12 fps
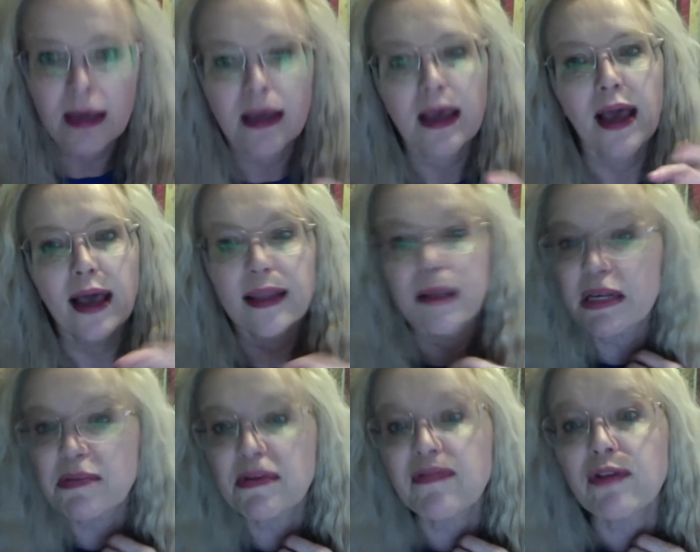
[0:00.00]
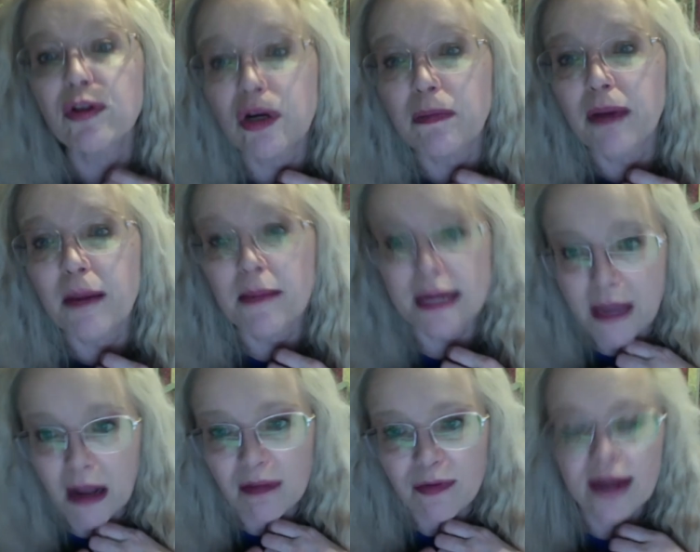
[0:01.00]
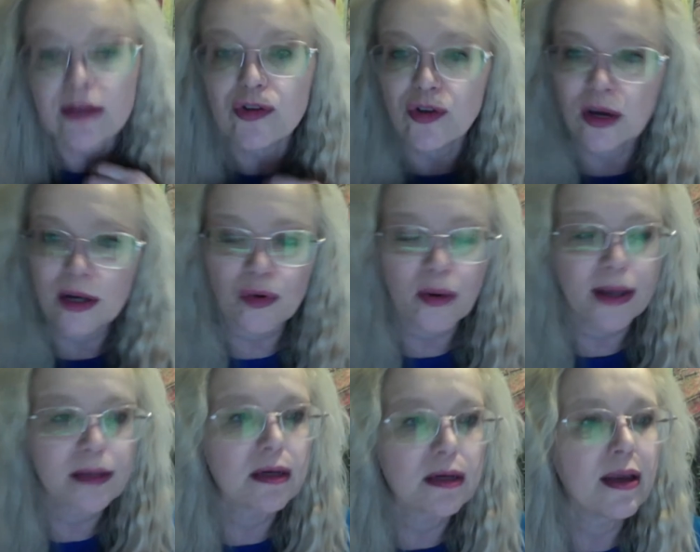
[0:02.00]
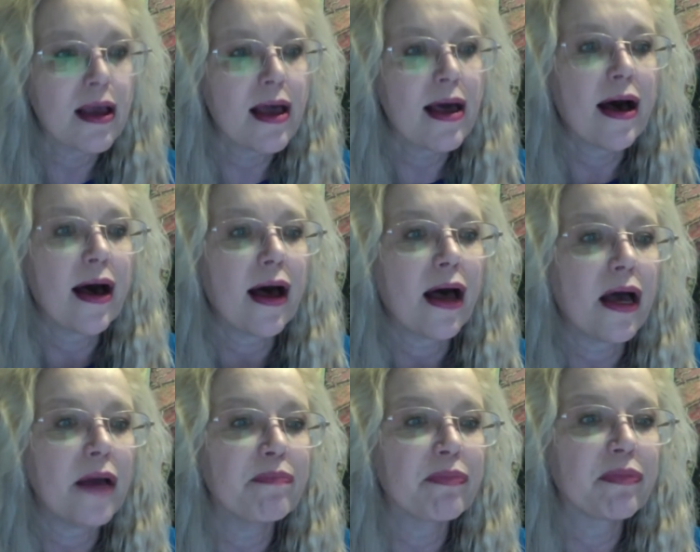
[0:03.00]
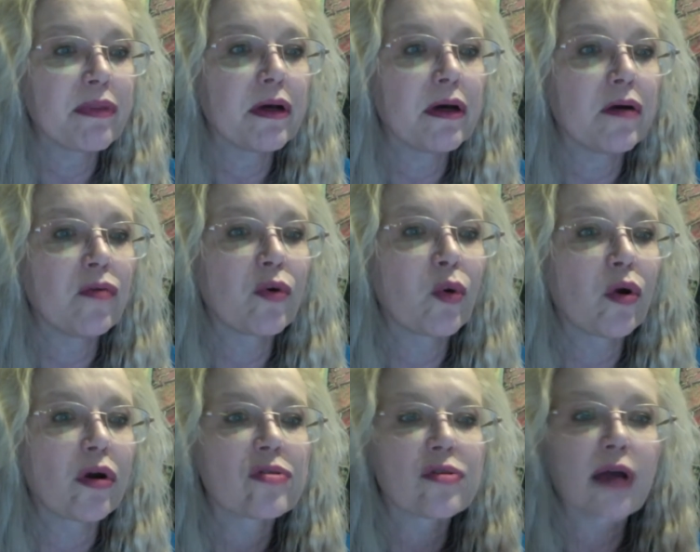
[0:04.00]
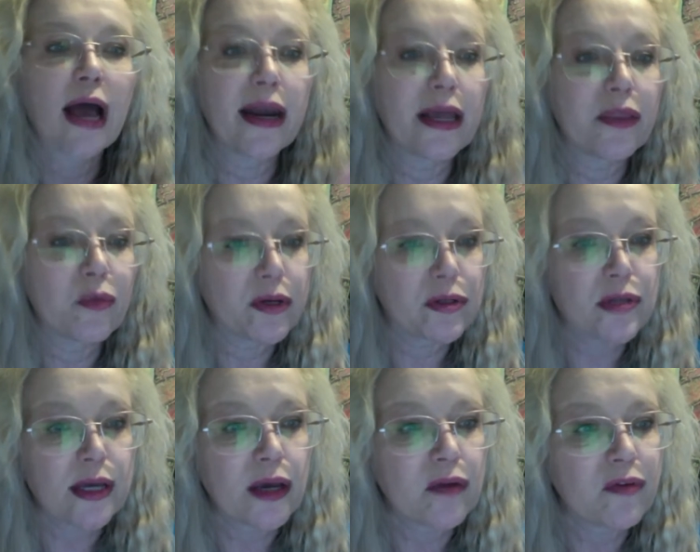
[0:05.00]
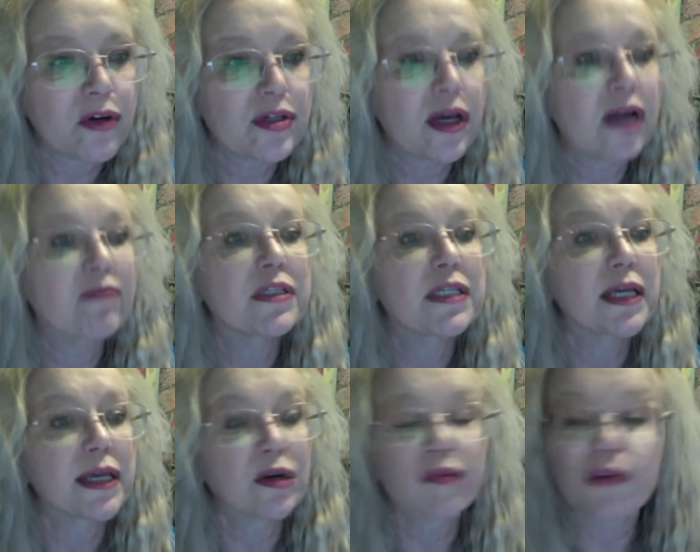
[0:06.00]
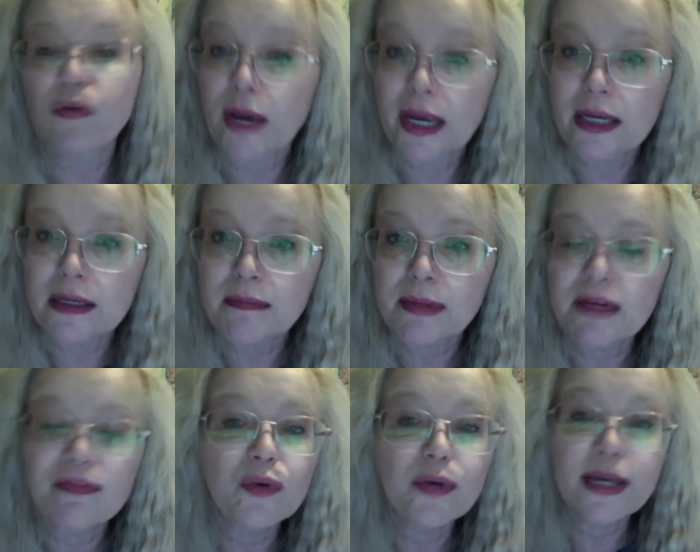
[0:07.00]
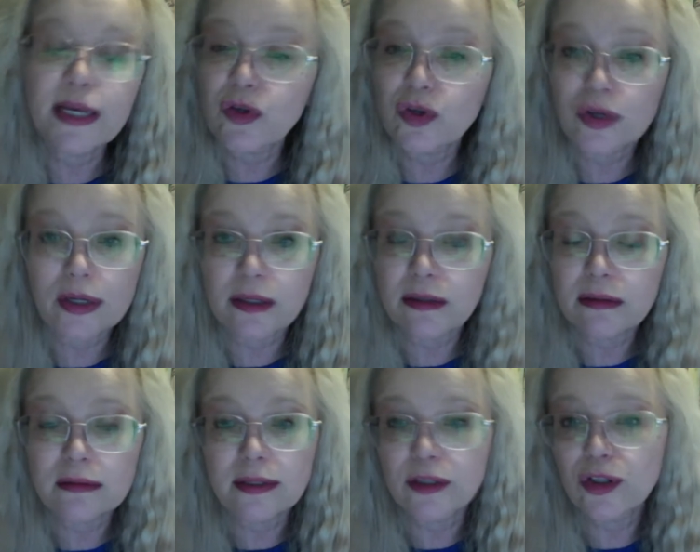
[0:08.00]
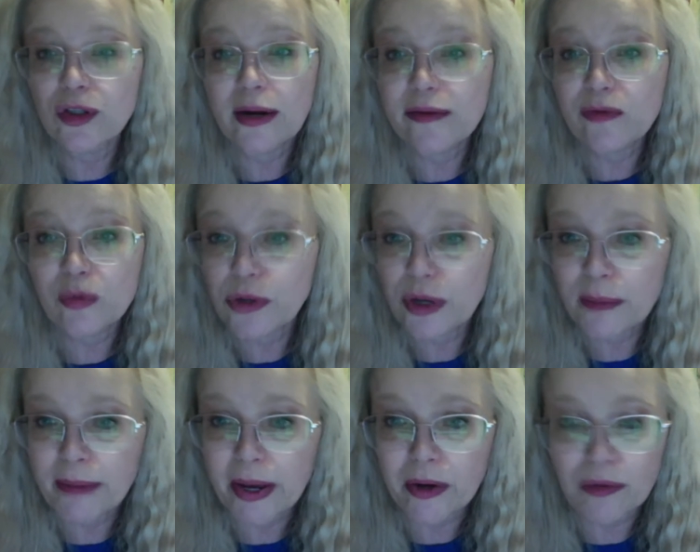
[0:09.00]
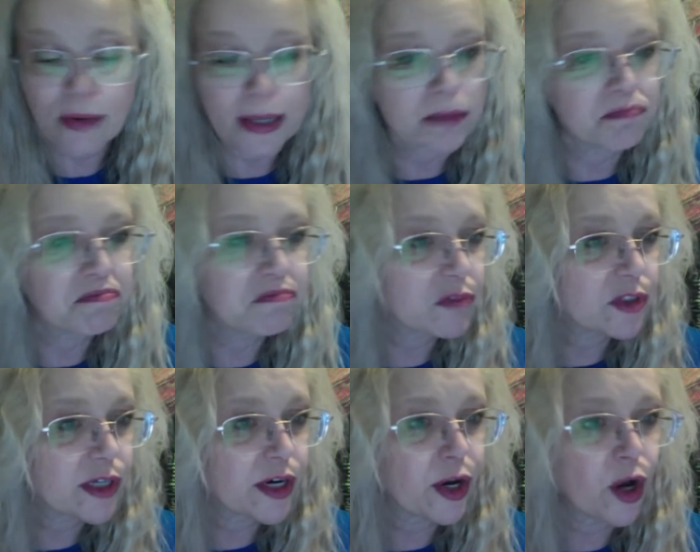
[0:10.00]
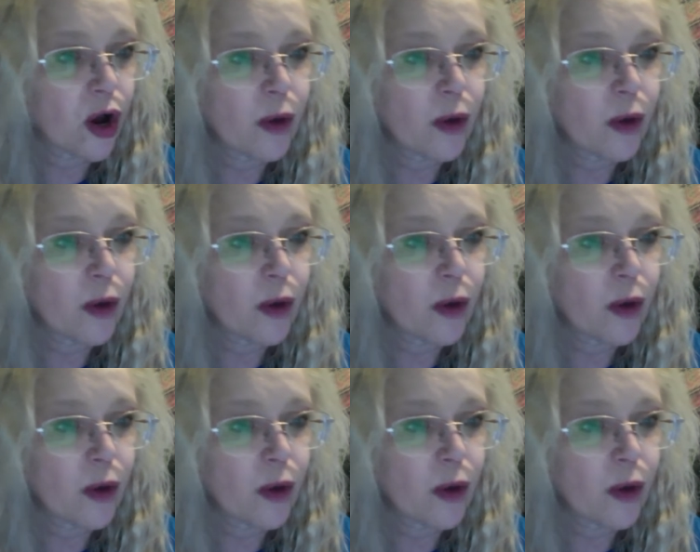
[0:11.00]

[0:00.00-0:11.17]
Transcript: and that makes me feel good about myself, right? So I do it. Of course, another way to take care of yourself is take care of your weight, but if you eat good, then you don't have to worry about it, right? There you go.